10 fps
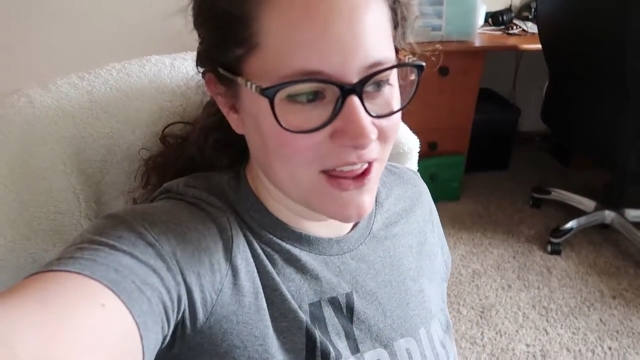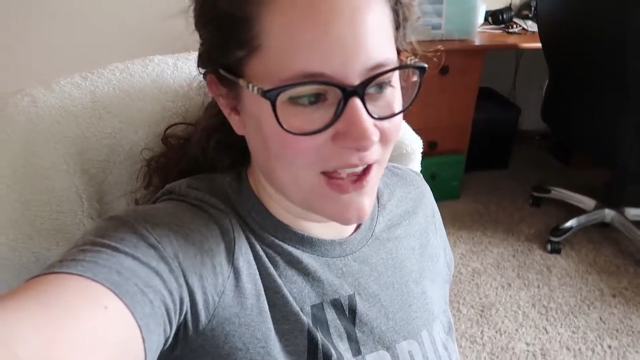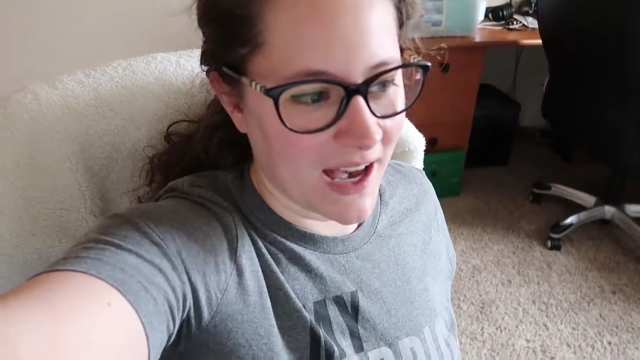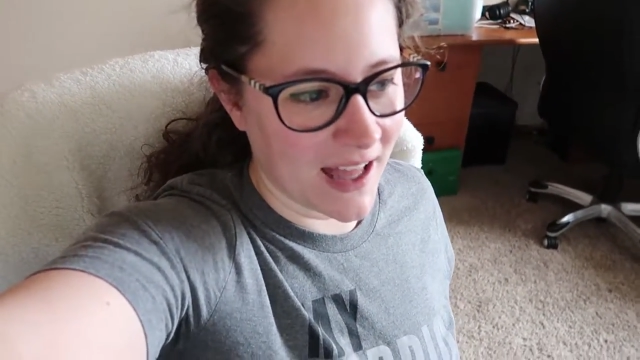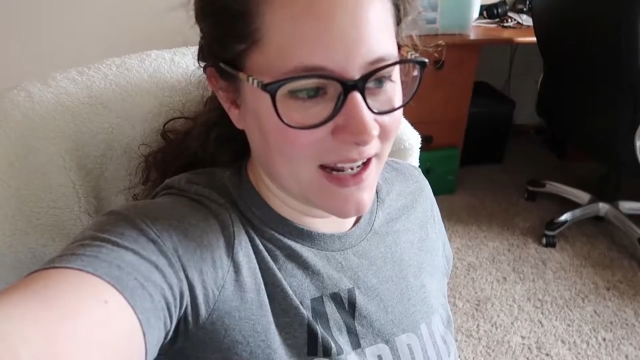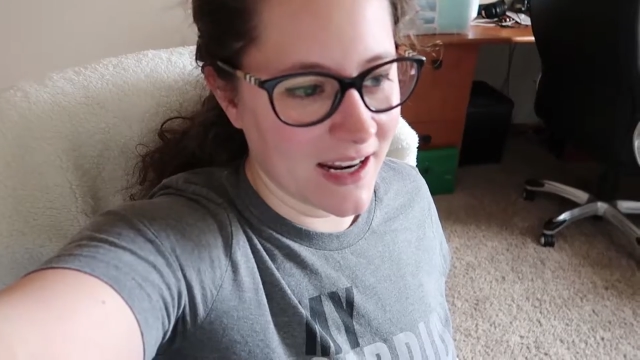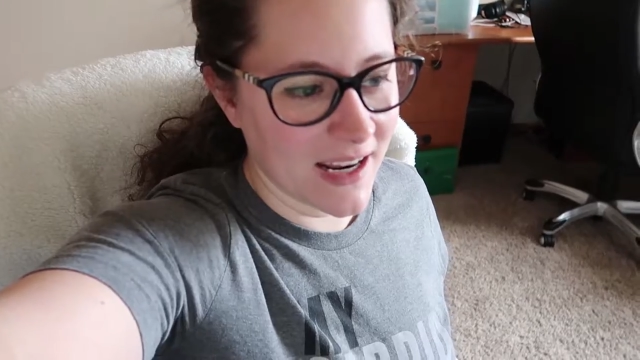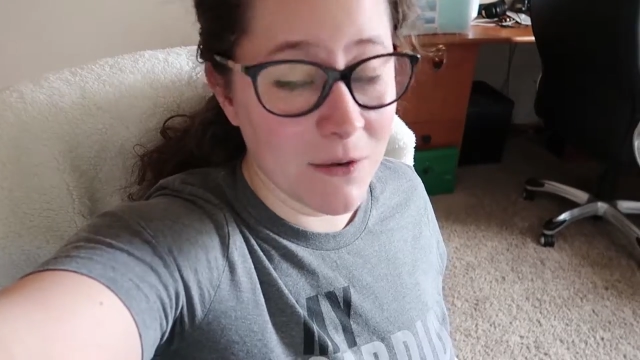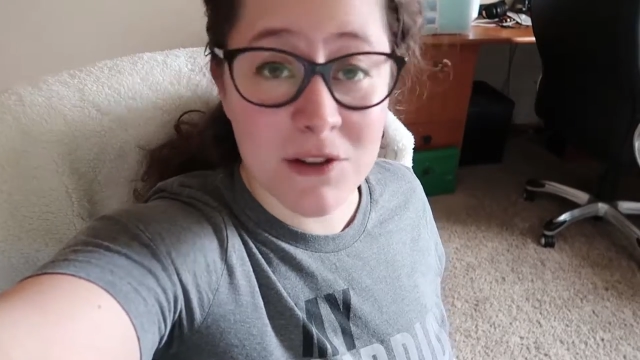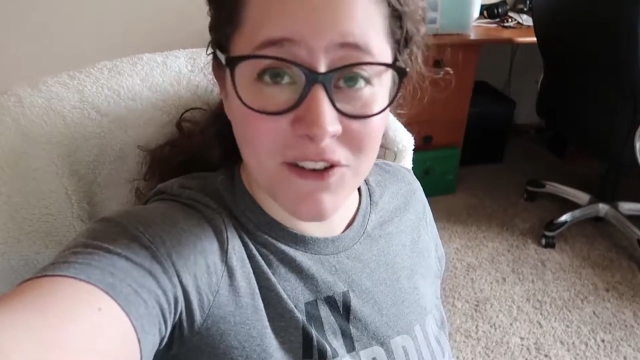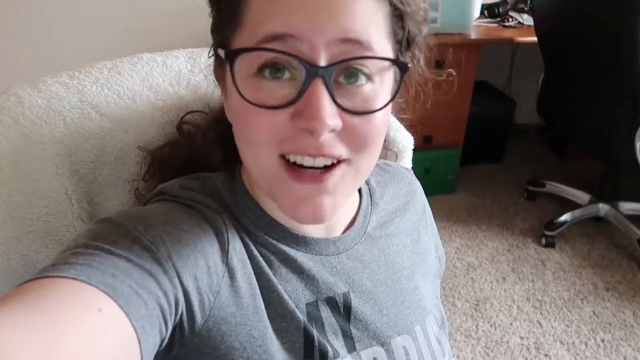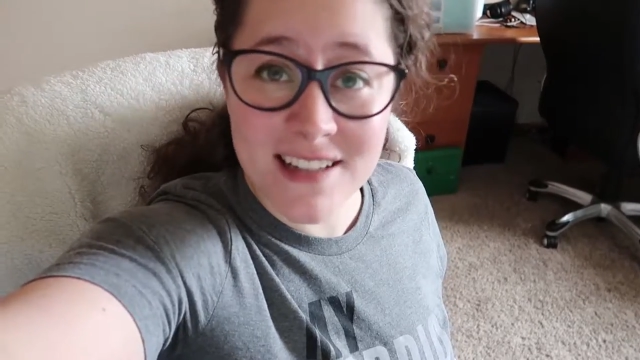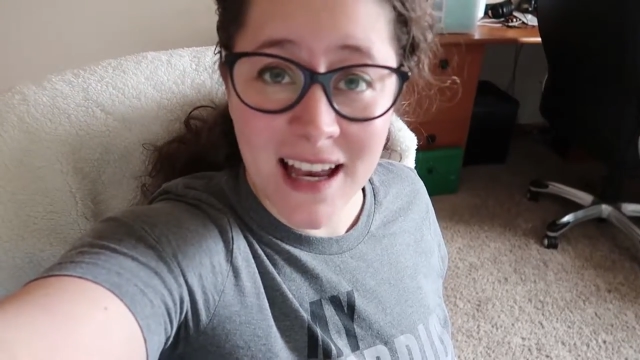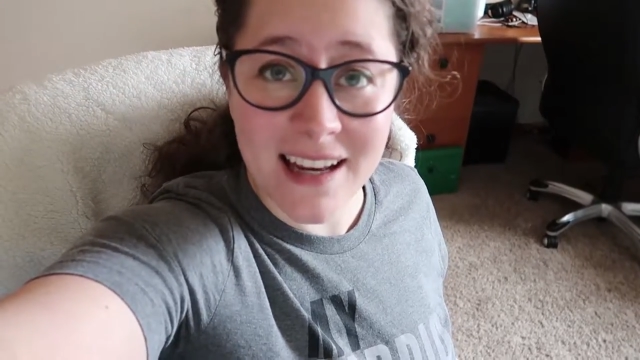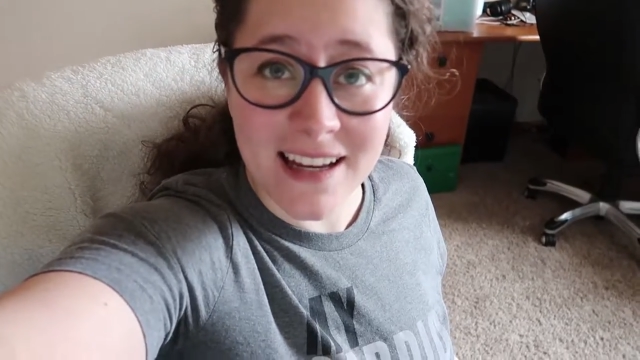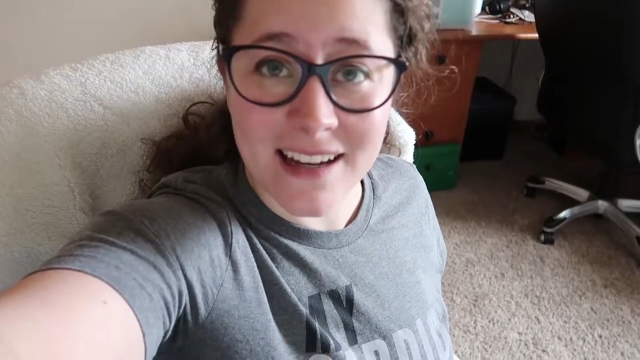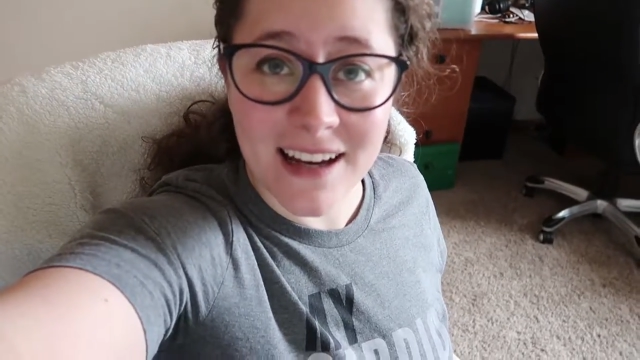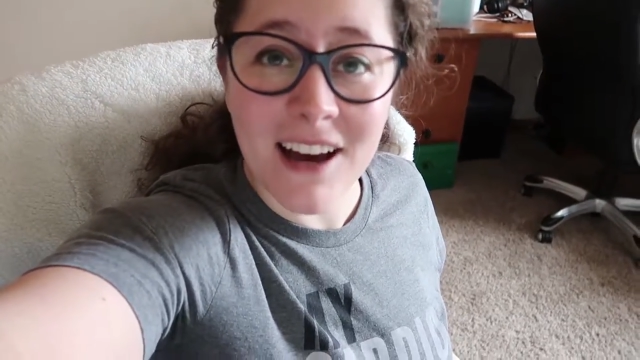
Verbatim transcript: that it was very exciting.